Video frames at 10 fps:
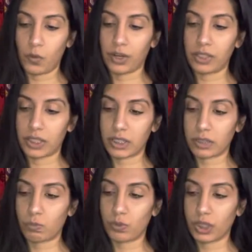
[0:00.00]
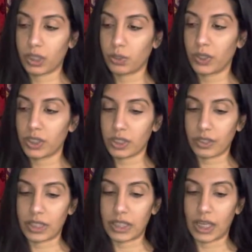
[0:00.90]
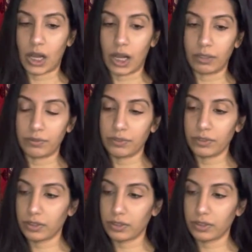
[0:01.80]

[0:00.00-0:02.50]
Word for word: where this is really going to start to take off.